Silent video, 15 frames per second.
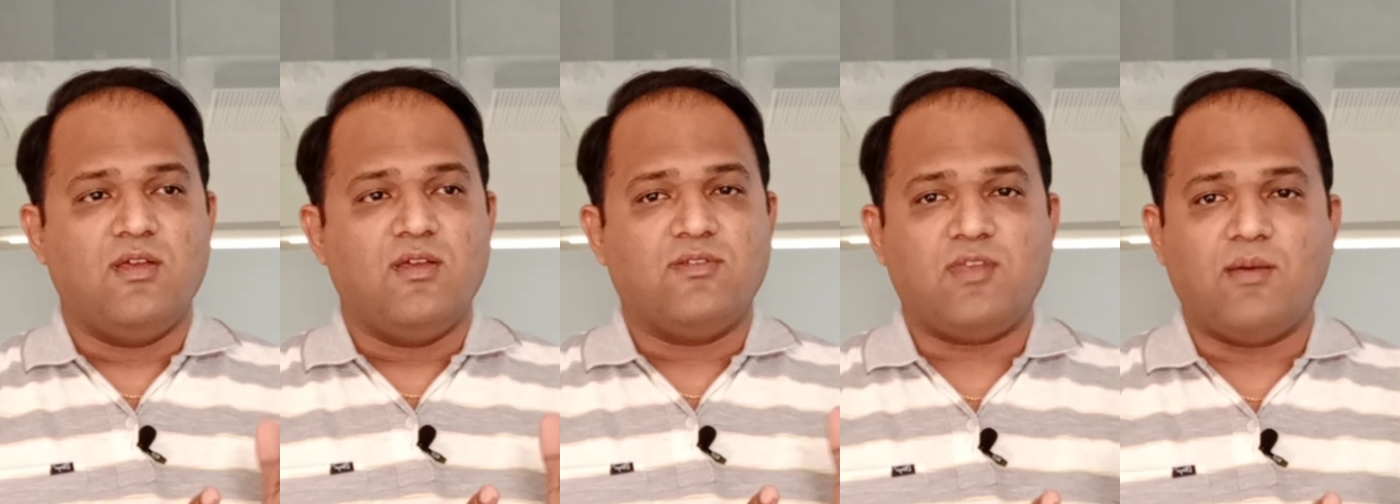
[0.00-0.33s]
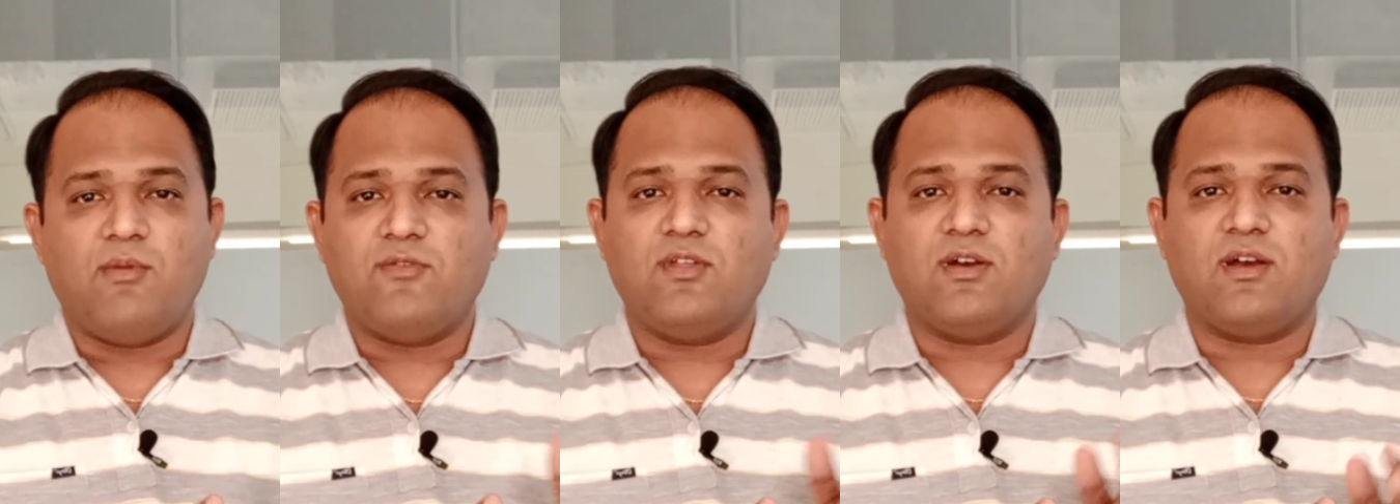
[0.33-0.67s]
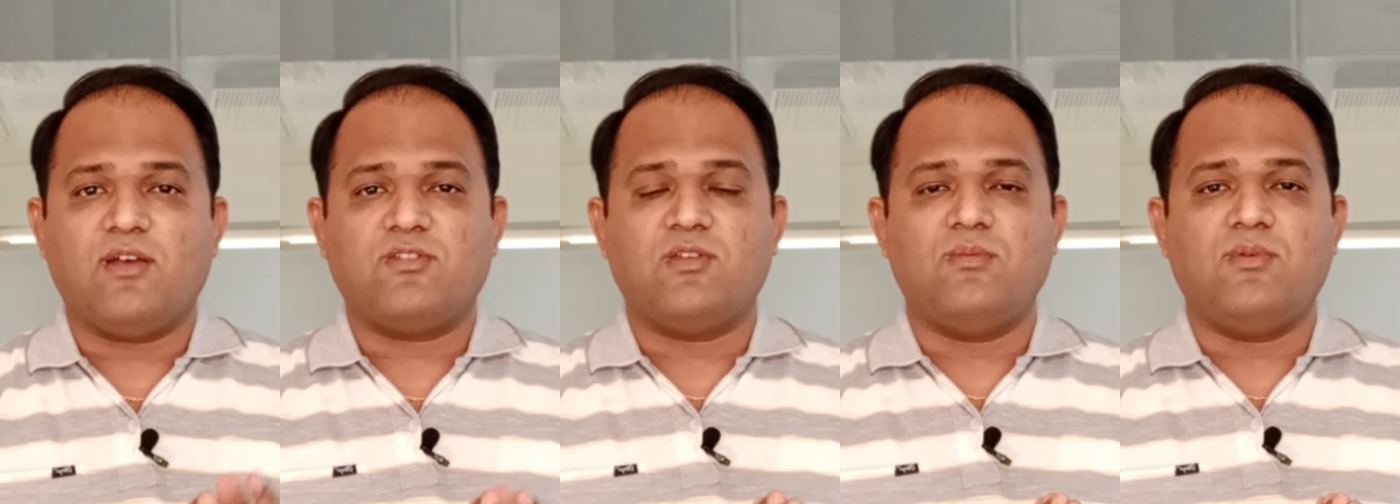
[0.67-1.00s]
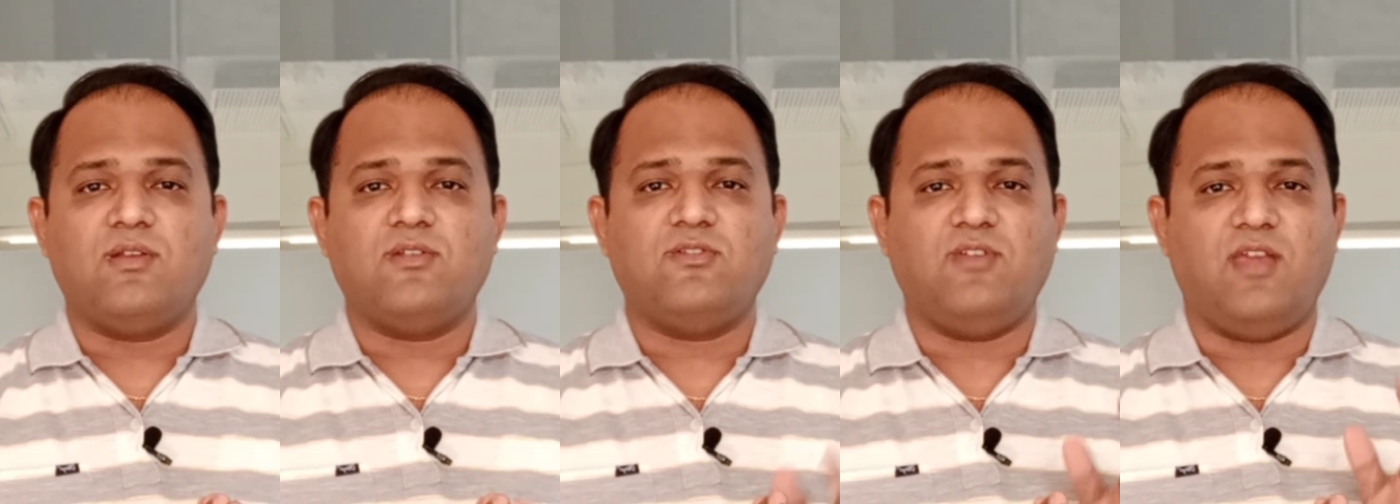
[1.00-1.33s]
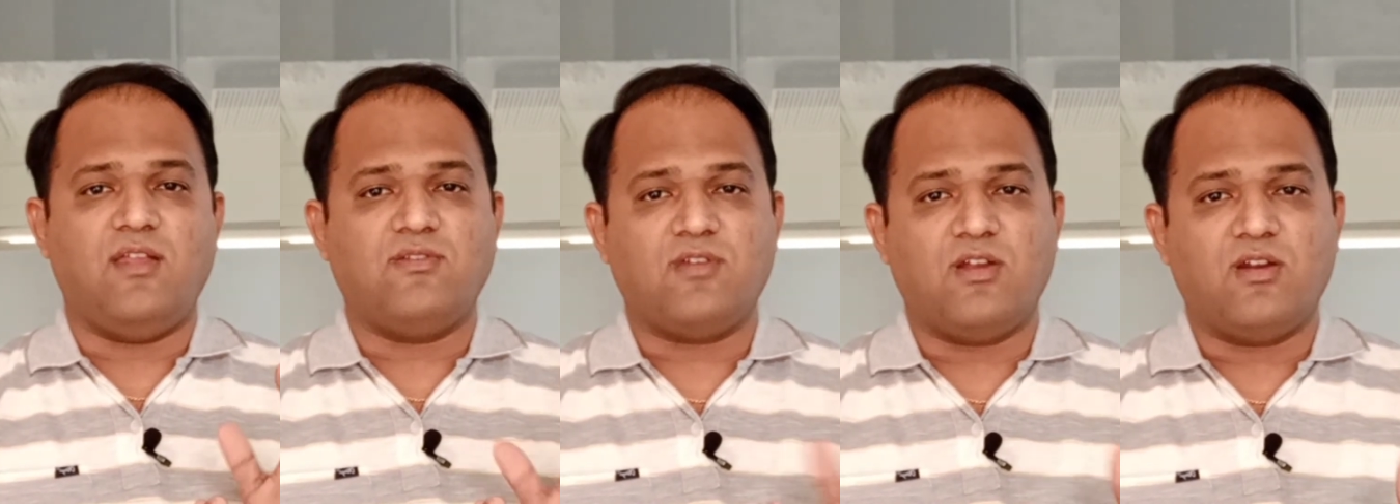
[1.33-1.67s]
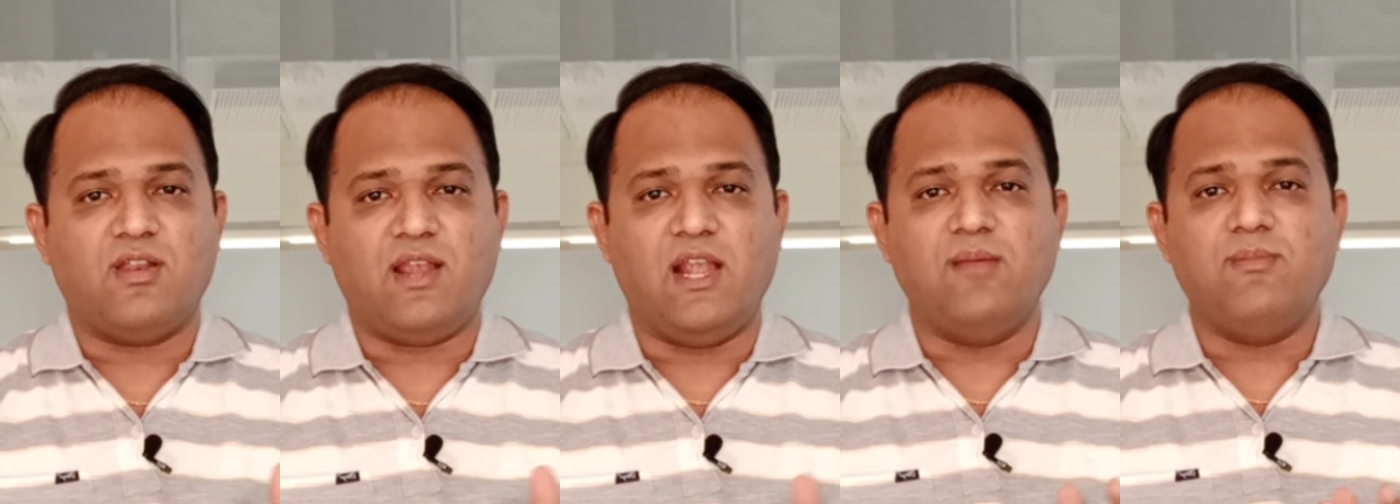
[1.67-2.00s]
Some of the customers change
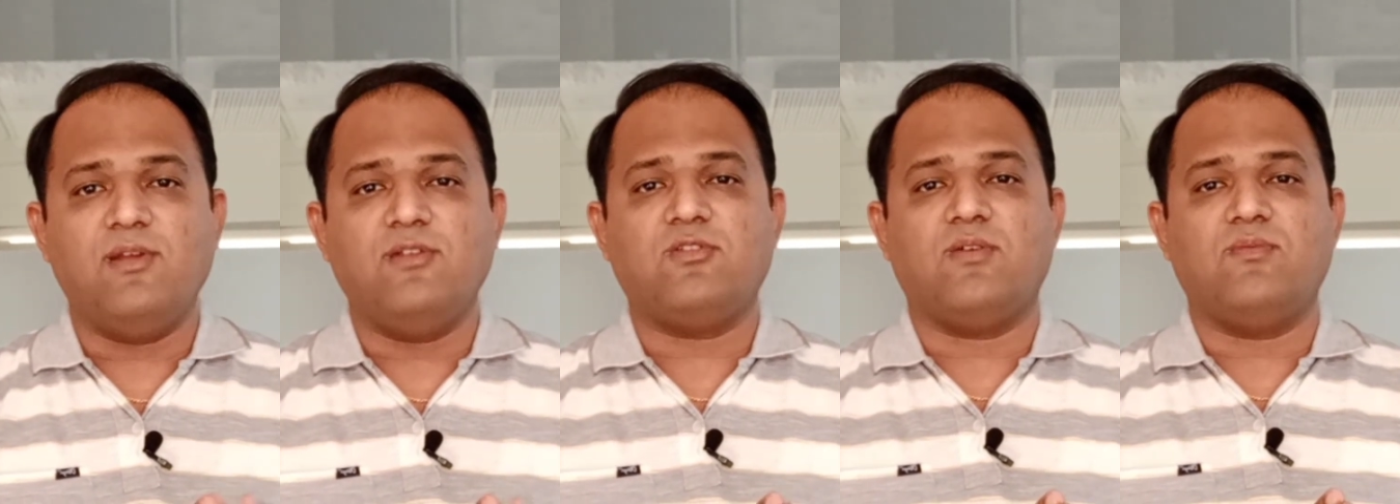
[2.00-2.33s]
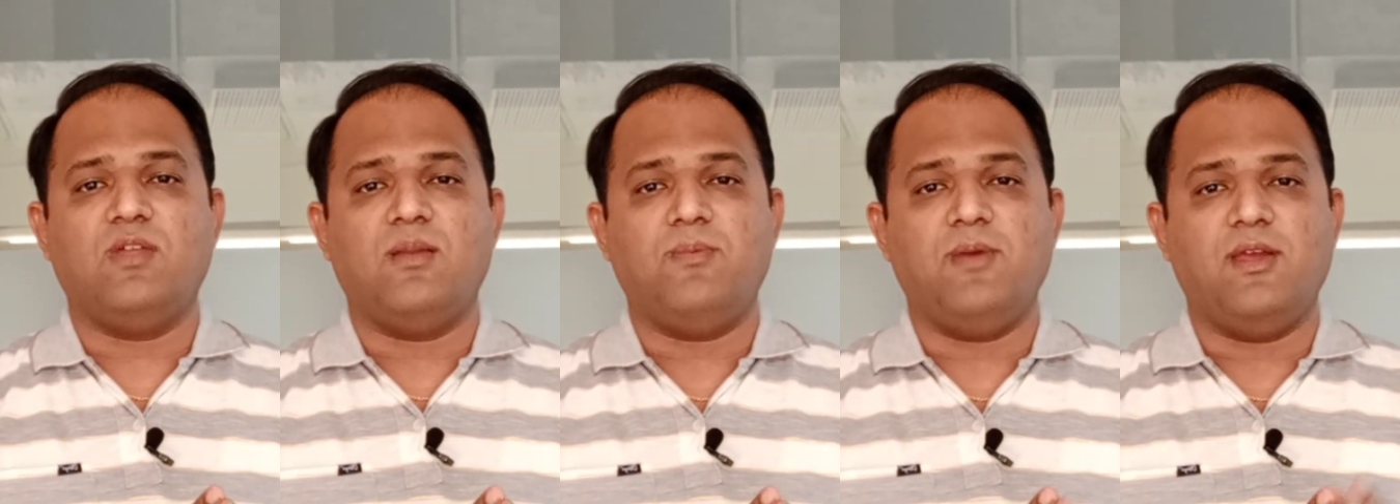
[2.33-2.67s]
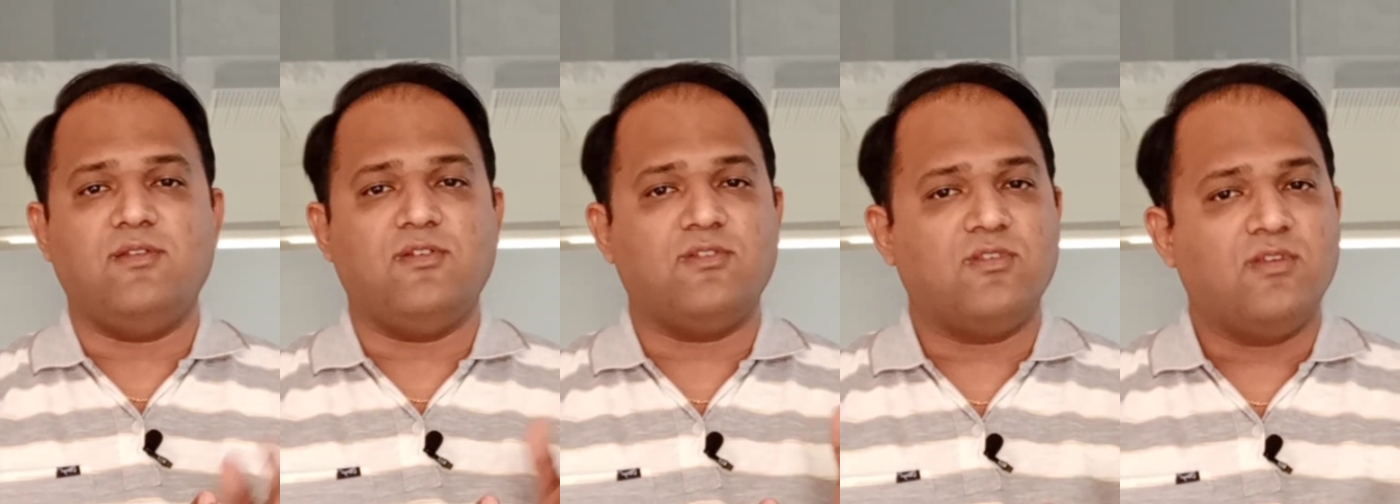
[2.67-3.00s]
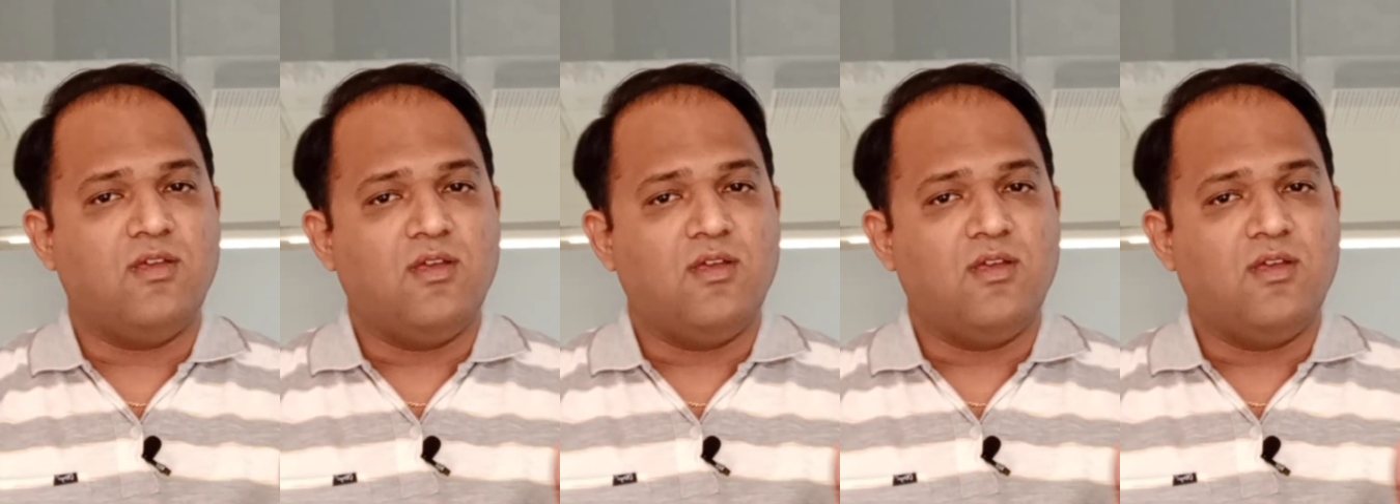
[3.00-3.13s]
certain elements of their pages